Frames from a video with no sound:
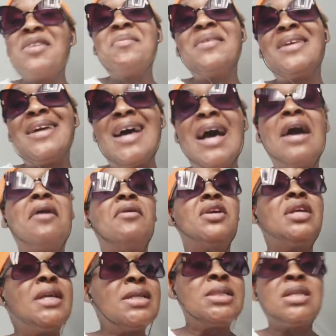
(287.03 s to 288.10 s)
about how
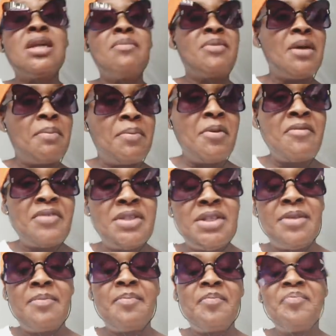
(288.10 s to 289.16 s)
he escaped that
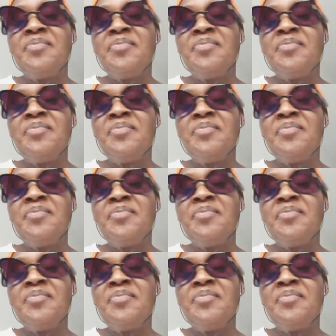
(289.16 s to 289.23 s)
poverty.